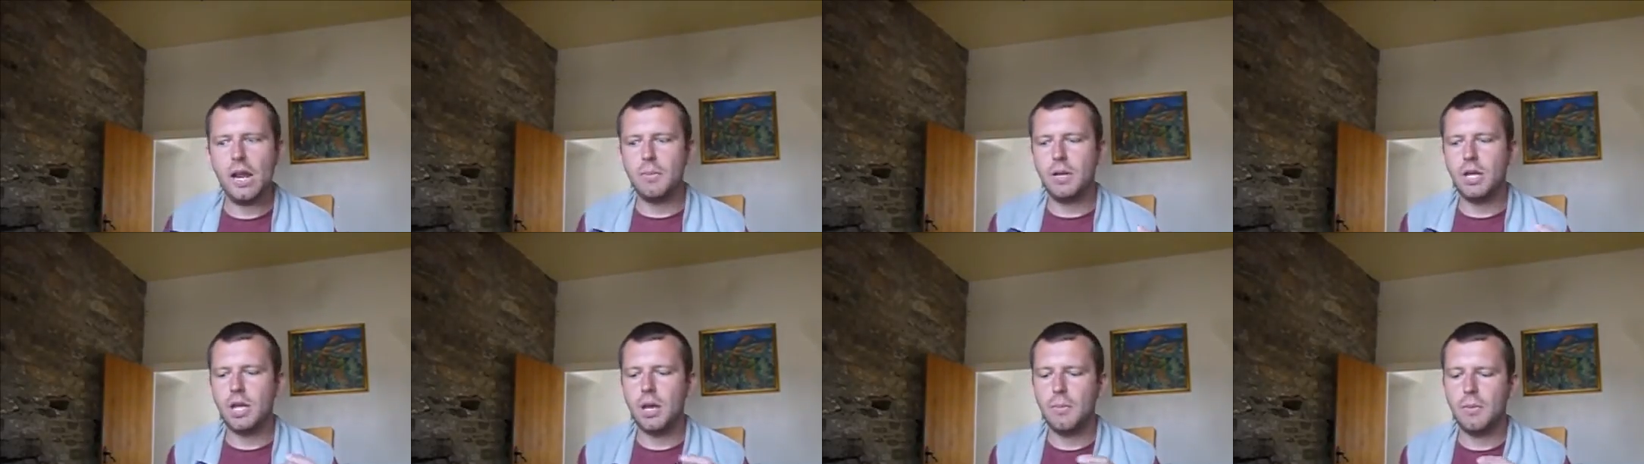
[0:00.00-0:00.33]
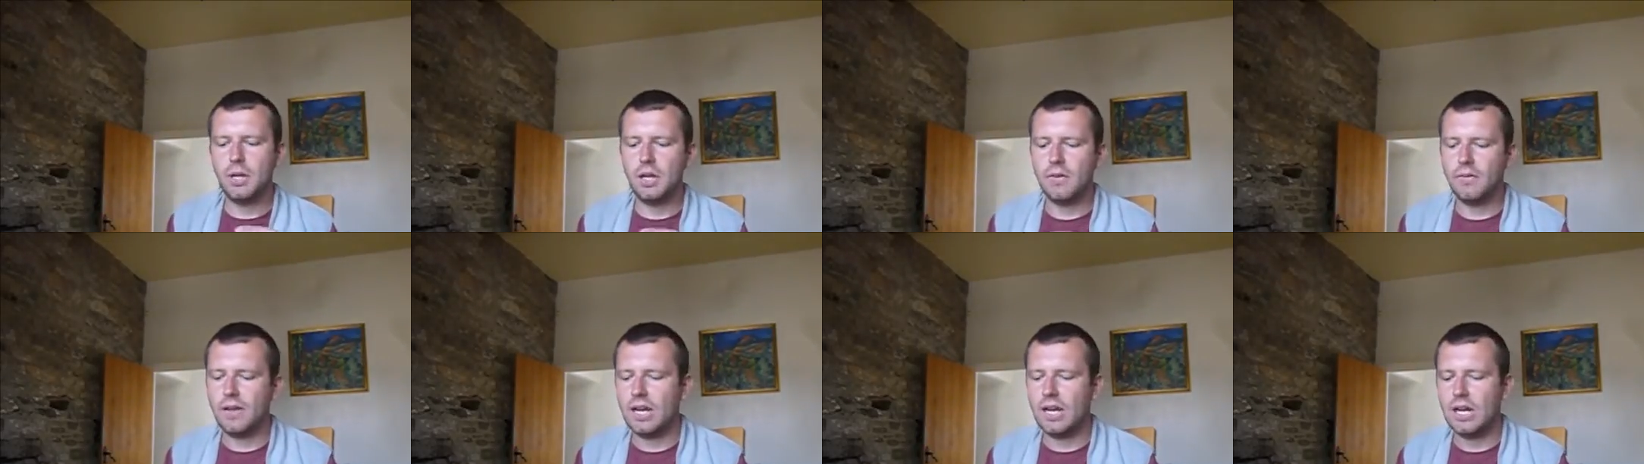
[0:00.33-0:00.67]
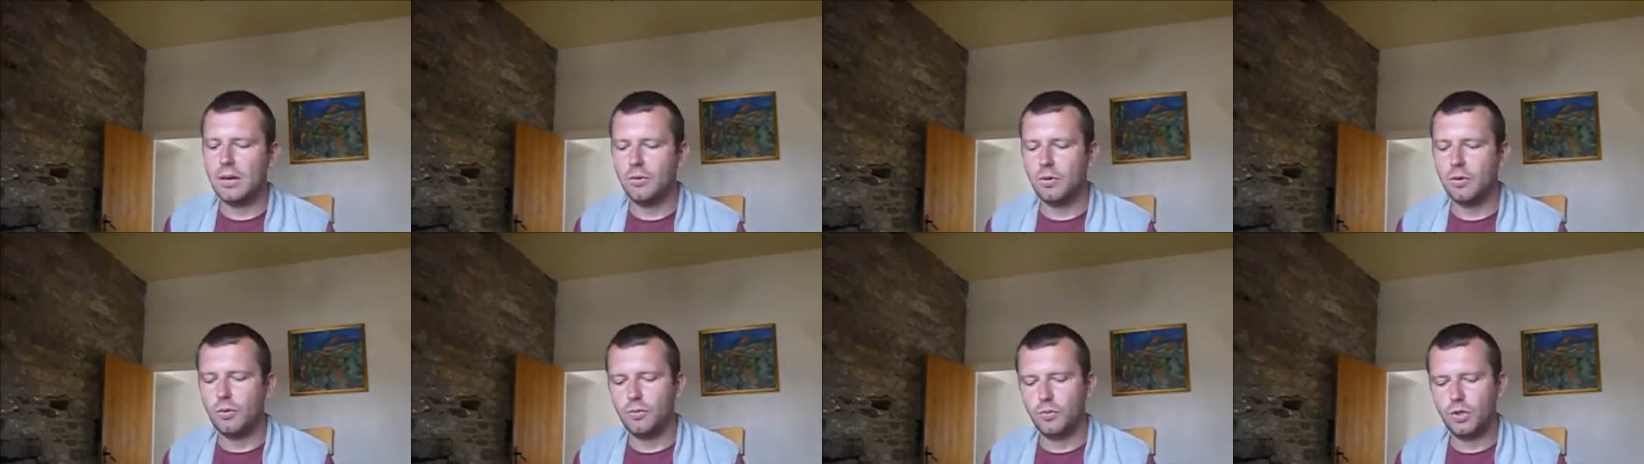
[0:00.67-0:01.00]
becoming
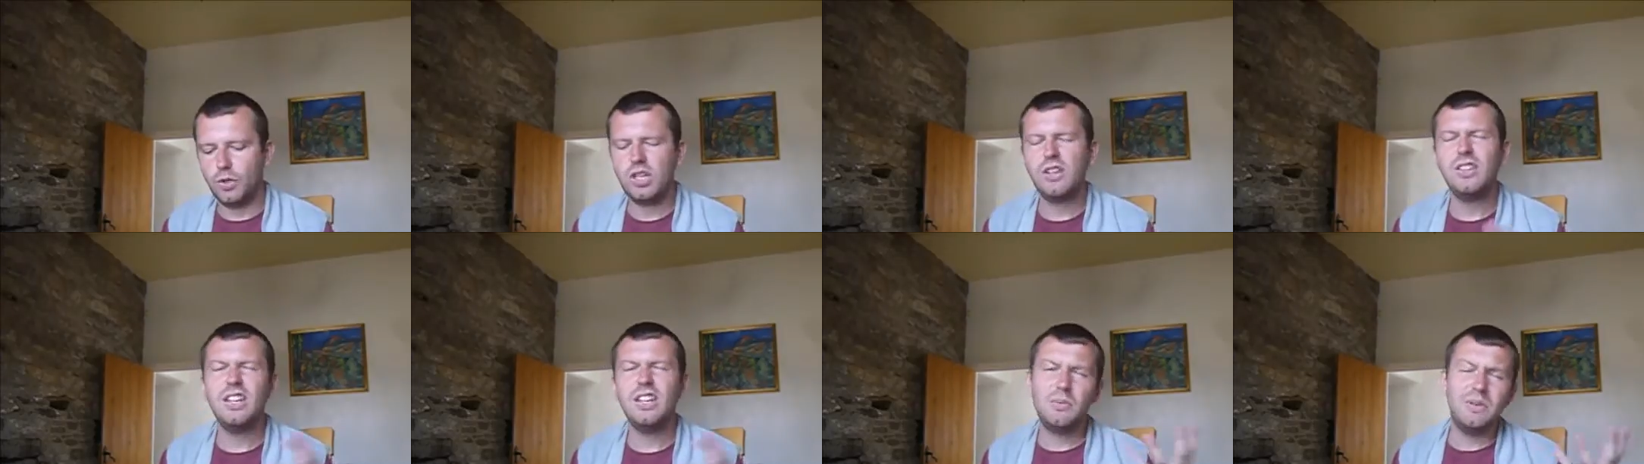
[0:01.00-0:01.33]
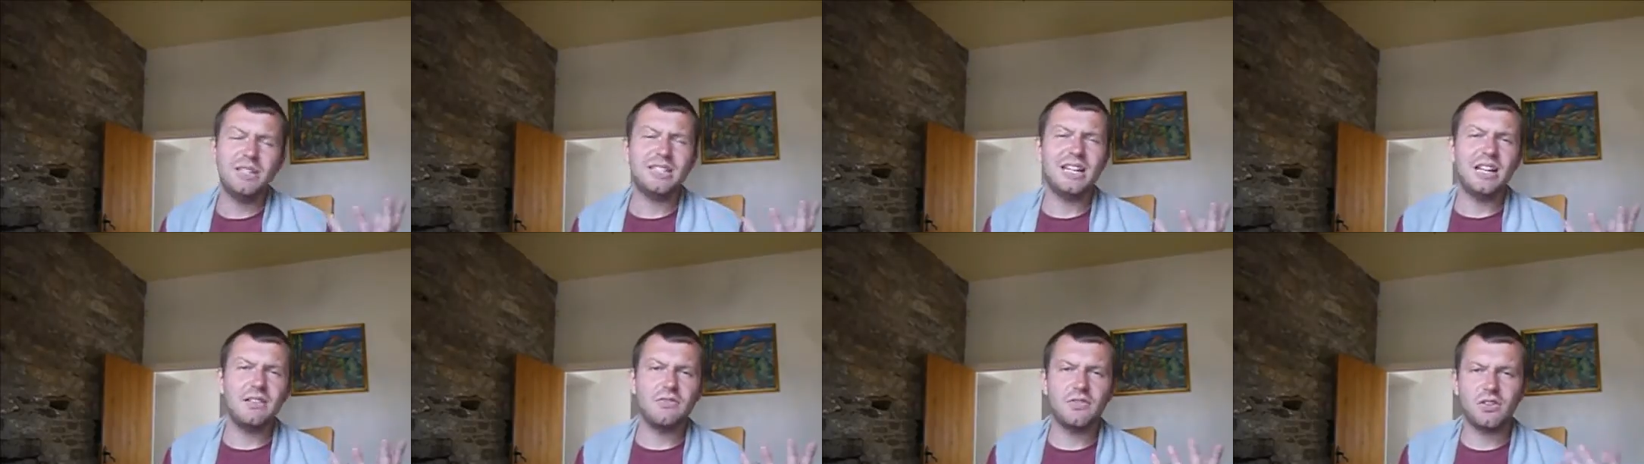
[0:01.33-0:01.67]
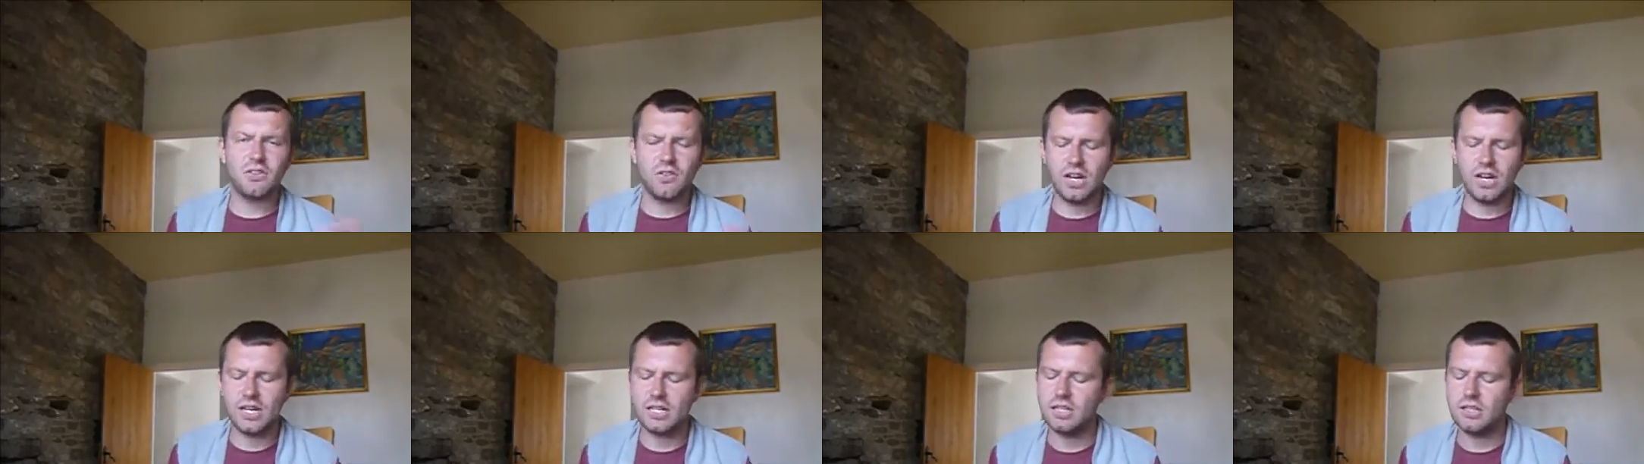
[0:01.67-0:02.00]
available, which I think we take for
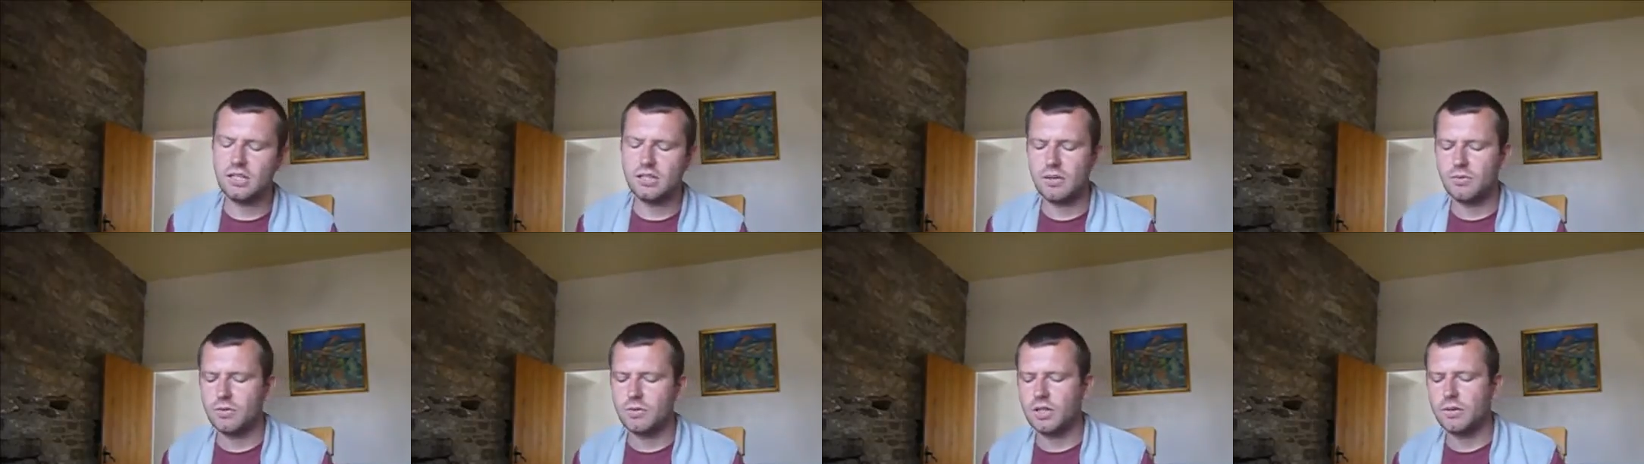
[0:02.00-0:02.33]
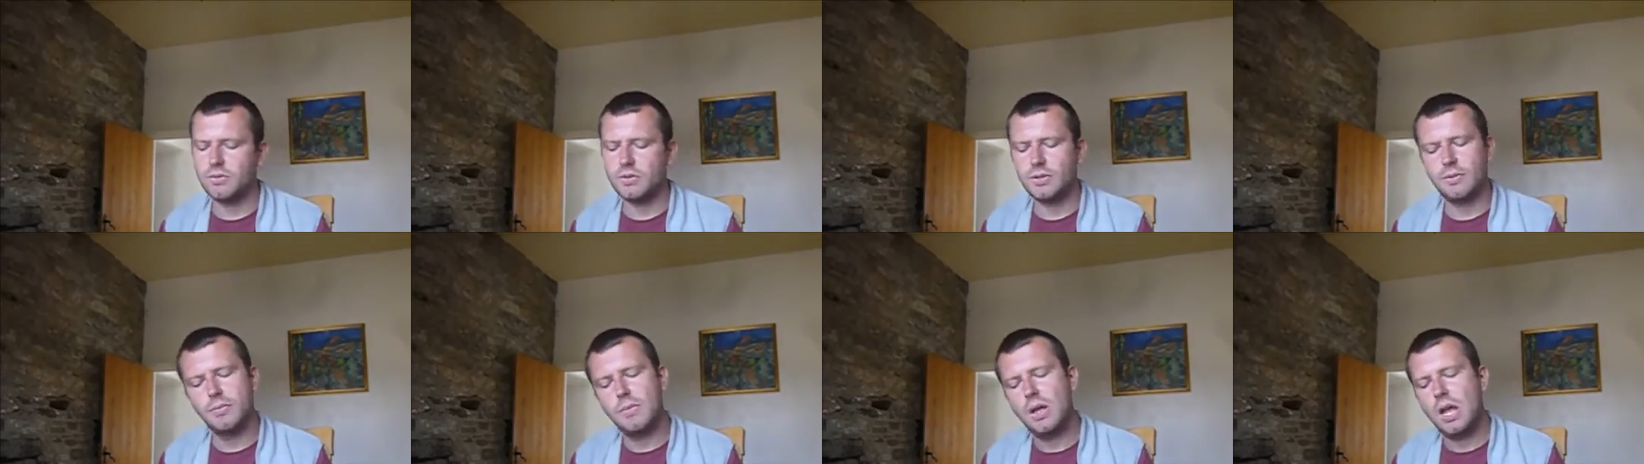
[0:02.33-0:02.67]
granted sometimes.